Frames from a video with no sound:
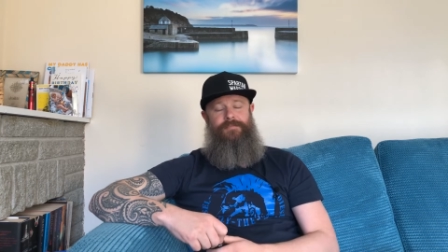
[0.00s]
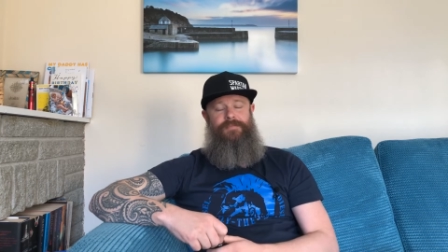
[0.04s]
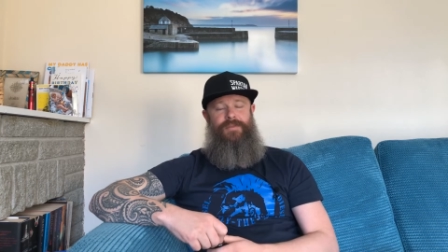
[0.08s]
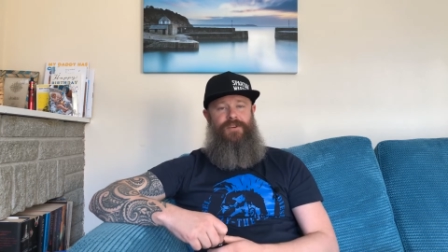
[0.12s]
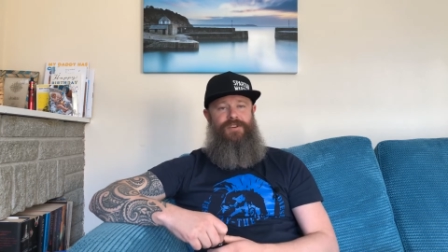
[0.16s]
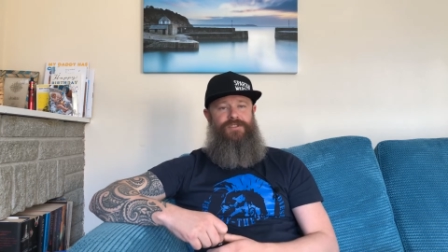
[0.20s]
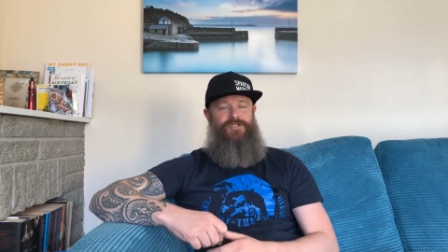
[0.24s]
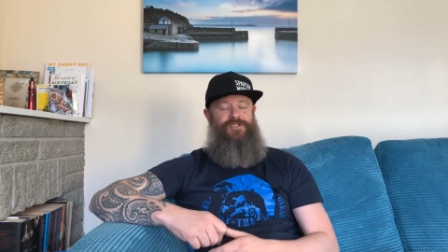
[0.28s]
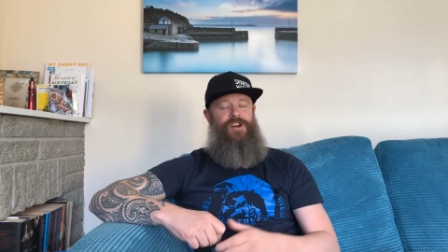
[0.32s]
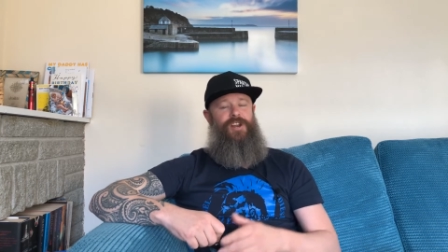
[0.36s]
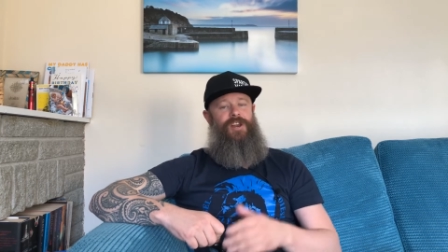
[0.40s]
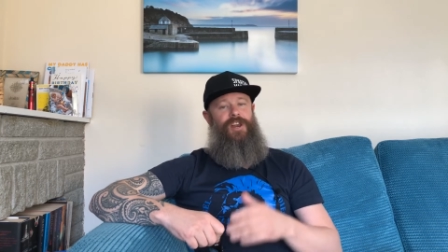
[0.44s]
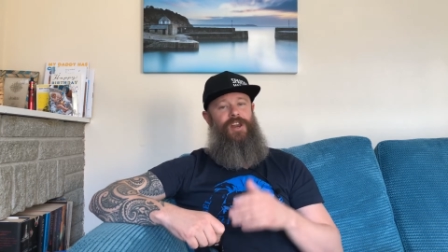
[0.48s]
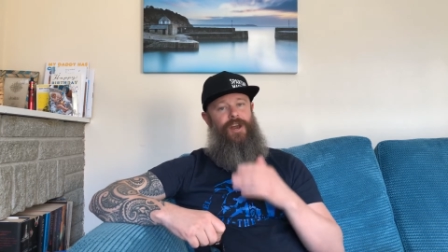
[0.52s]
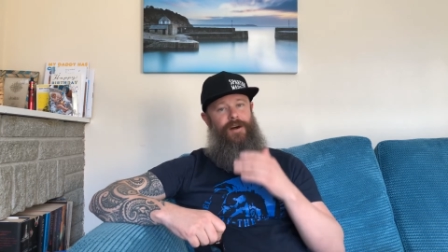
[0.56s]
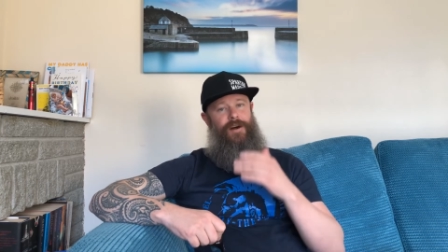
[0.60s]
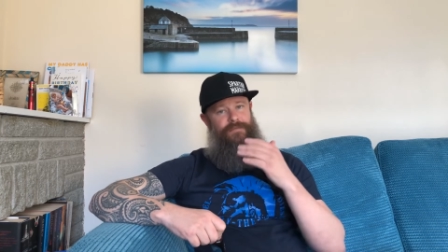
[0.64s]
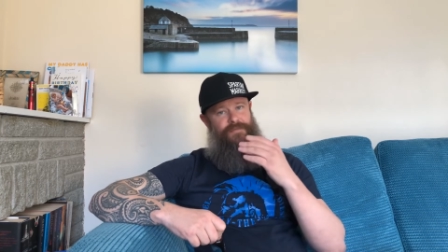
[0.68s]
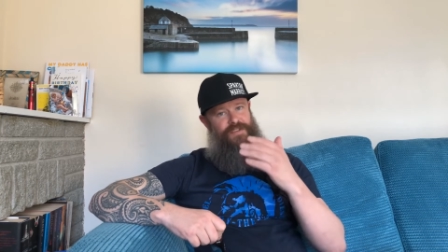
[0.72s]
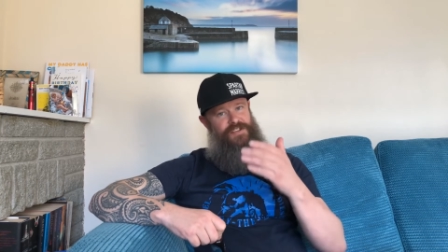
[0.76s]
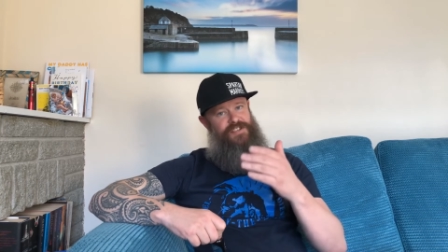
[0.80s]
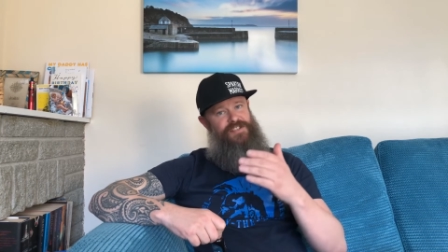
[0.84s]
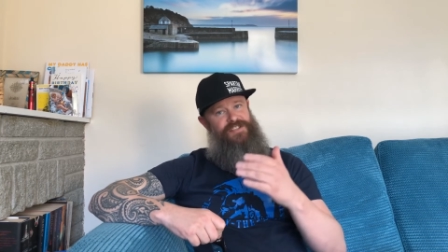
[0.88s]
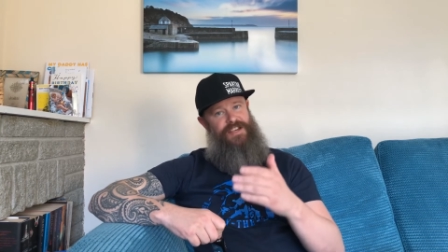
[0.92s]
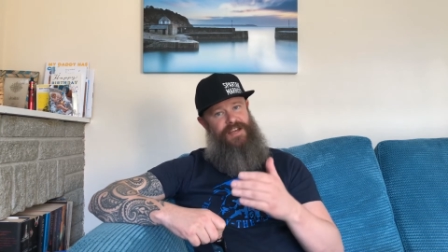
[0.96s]
because I love
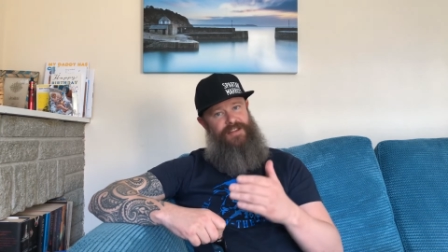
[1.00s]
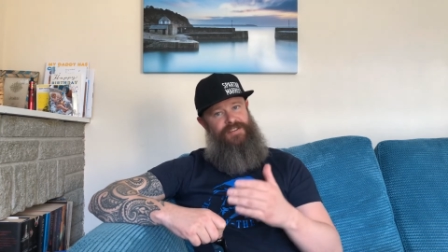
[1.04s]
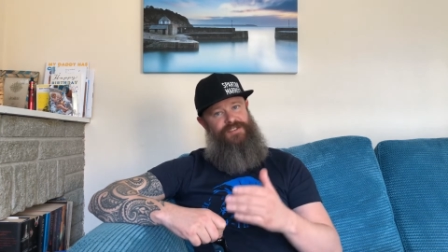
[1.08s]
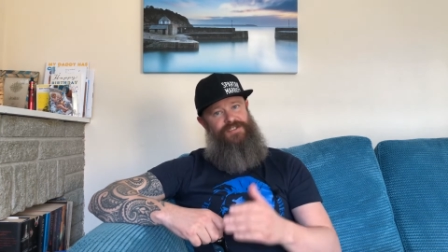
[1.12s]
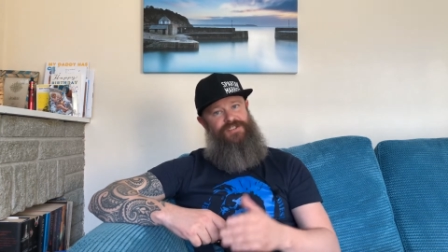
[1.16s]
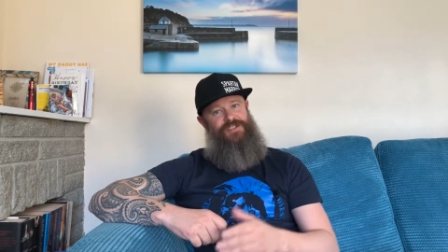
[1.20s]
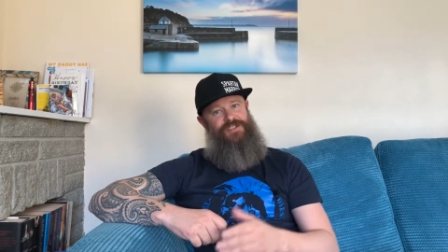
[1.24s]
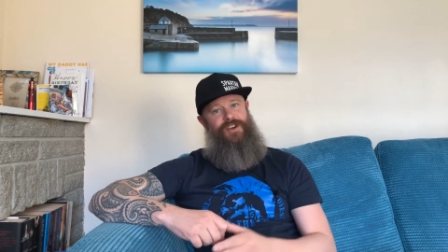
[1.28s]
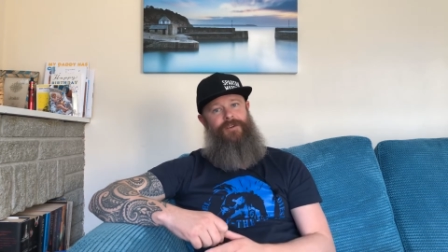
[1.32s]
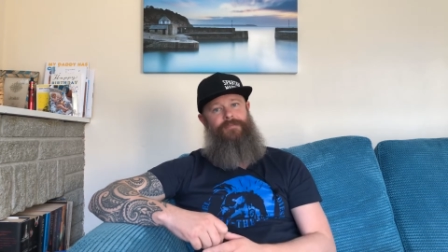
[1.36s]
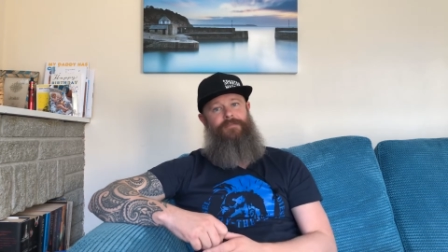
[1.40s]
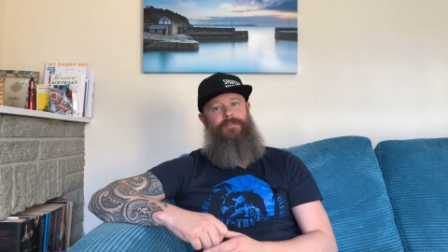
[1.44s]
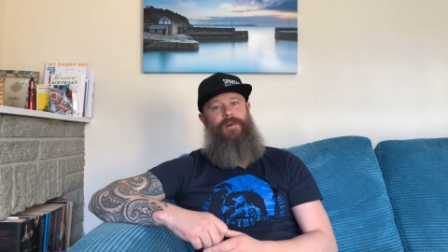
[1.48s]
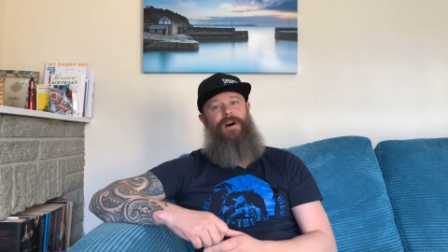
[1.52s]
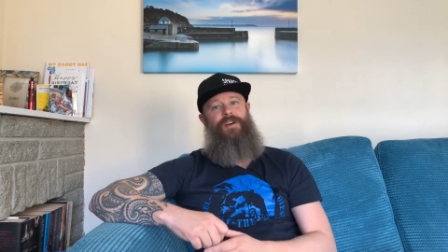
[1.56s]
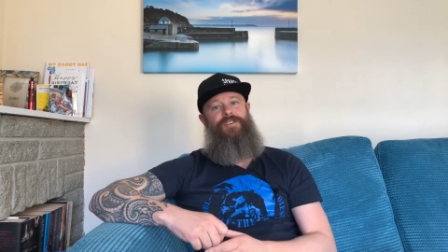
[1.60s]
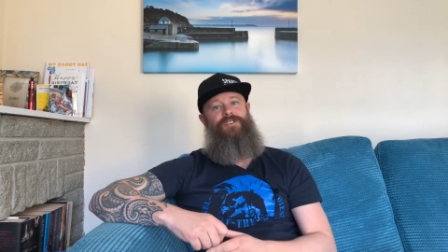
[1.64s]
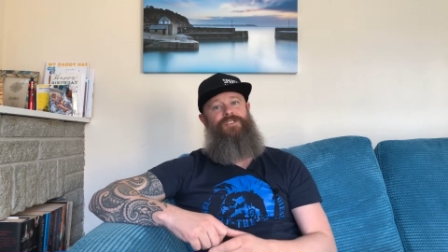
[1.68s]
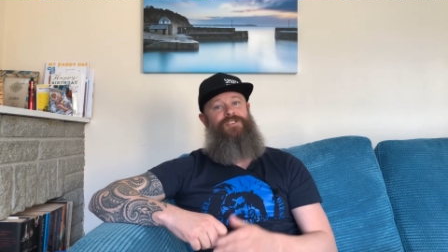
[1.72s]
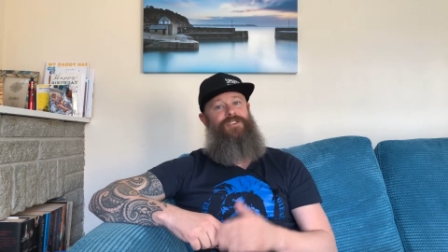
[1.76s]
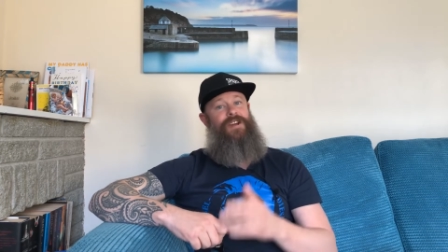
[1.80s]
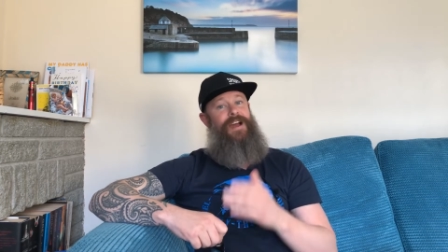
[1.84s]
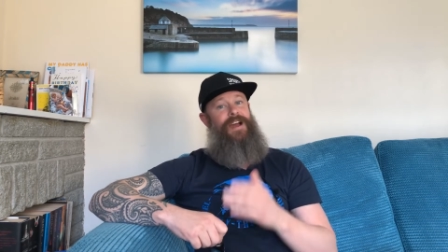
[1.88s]
the scent so much,